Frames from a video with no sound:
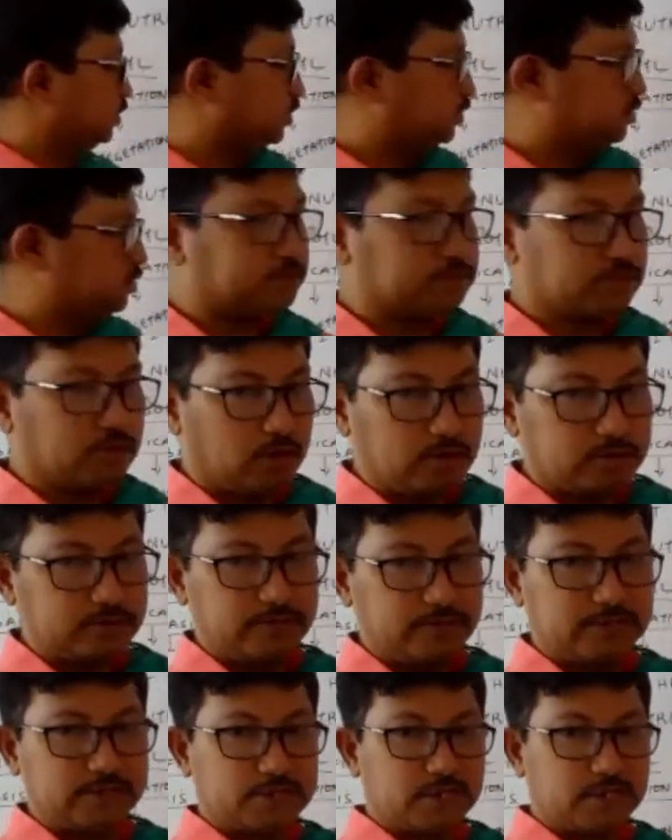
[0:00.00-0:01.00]
it is
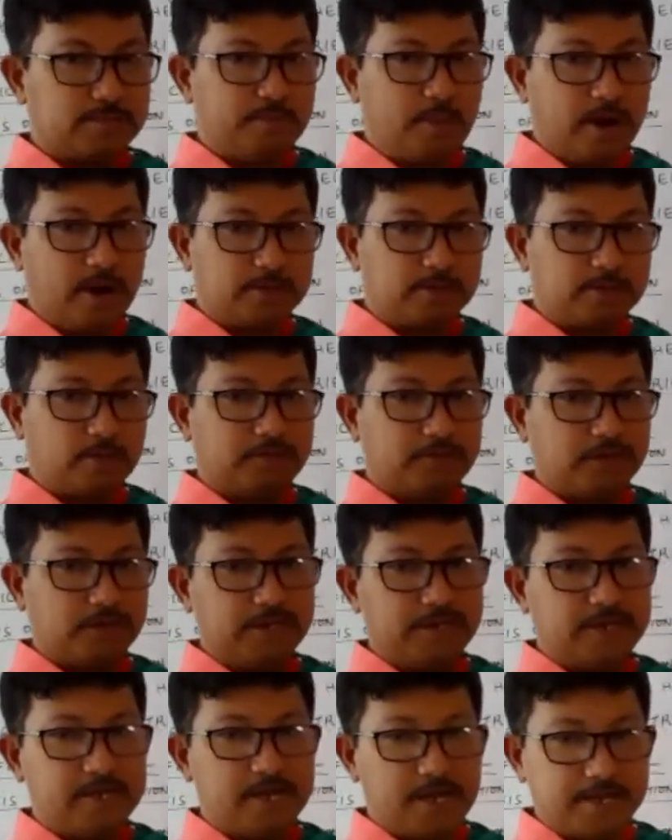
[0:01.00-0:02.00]
northwestern part of
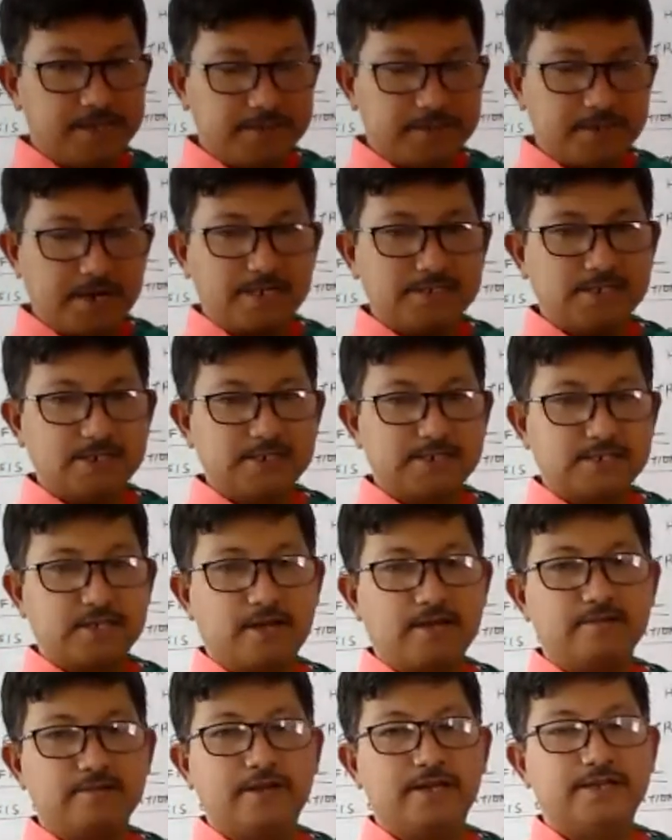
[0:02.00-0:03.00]
India in
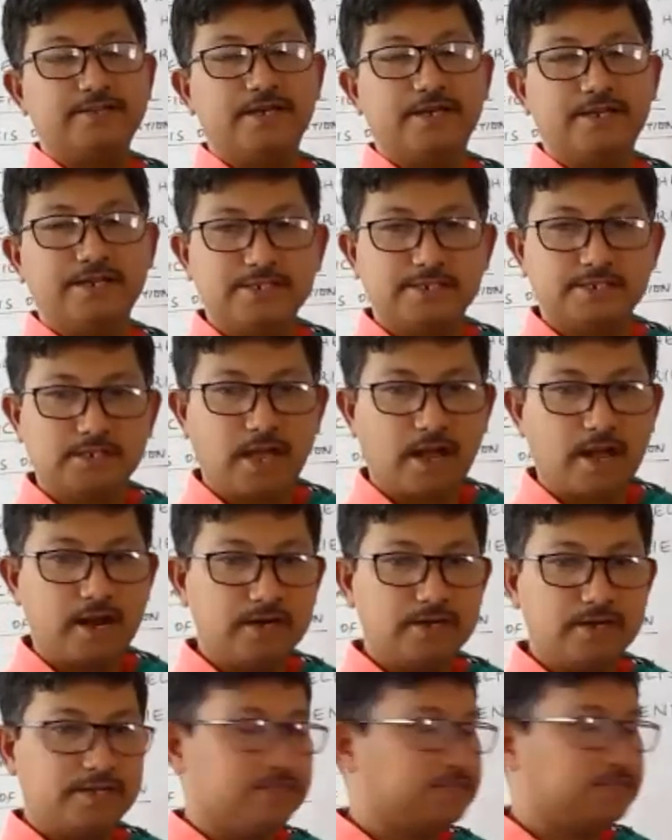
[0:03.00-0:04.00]
Rajasthan where there is
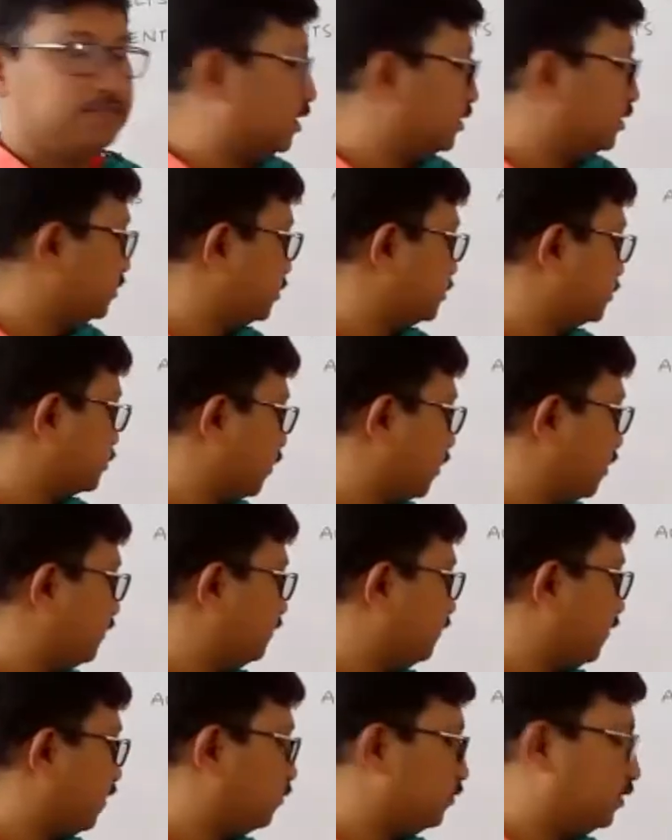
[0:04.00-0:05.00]
Thar desert. The
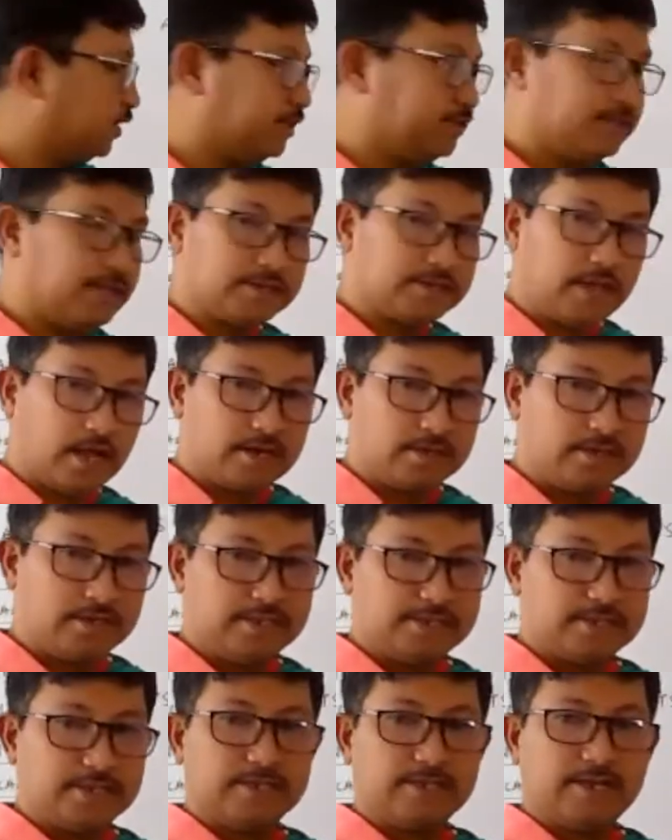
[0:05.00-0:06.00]
soil found in the Thar
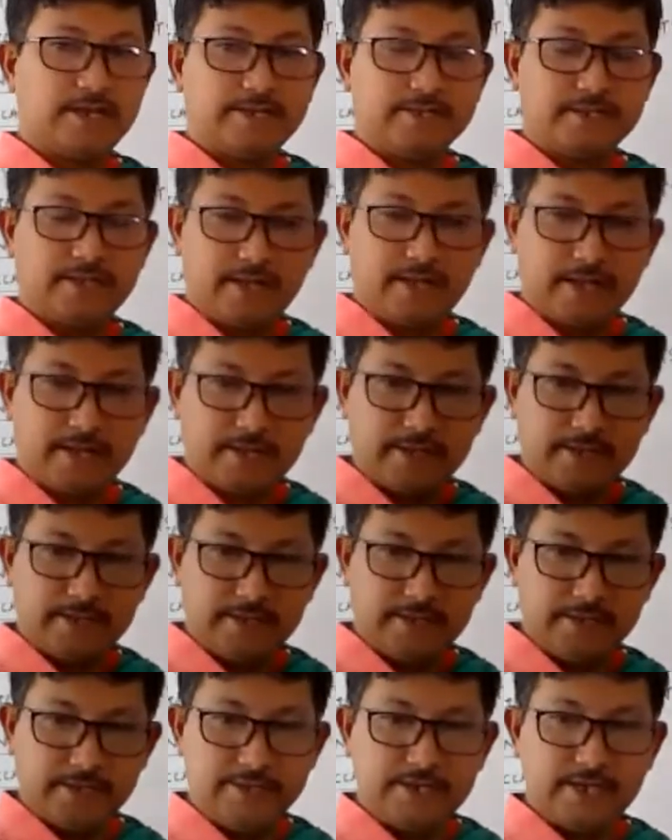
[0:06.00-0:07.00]
desert and the
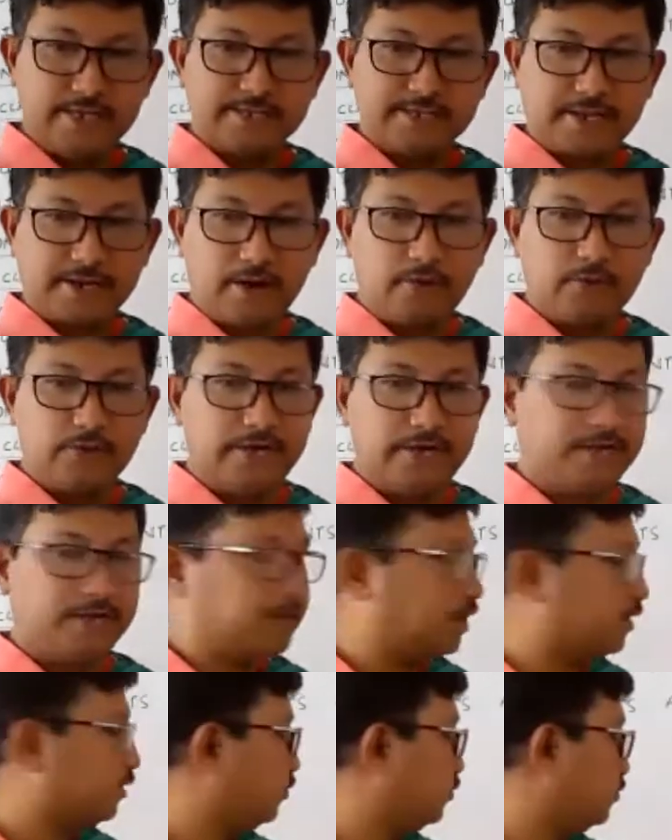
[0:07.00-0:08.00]
areas around
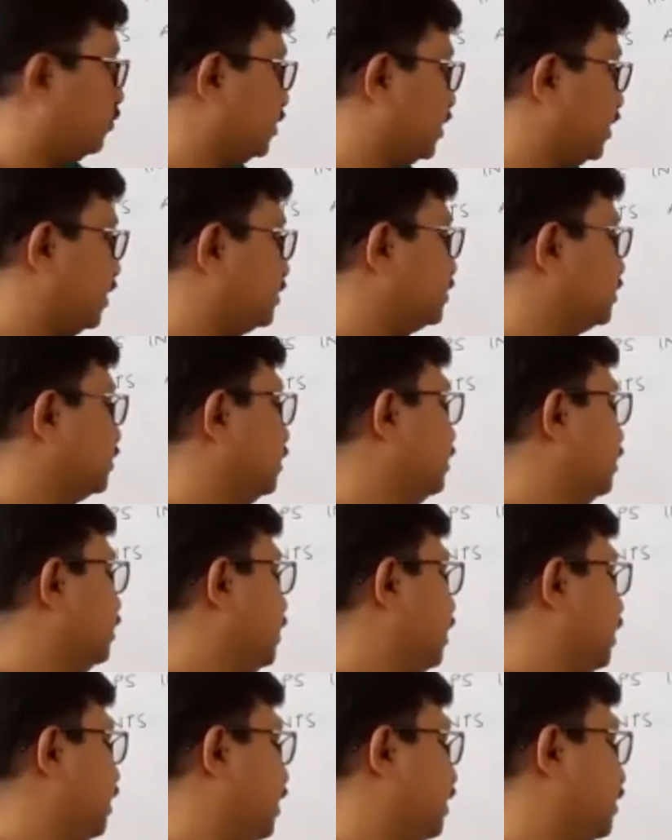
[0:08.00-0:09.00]
it are known as
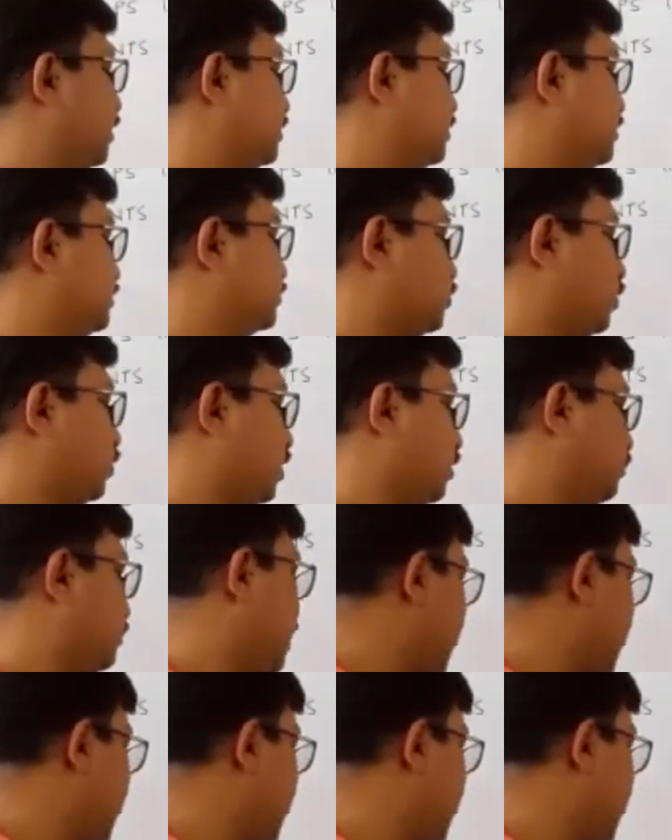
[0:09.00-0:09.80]
arid soil,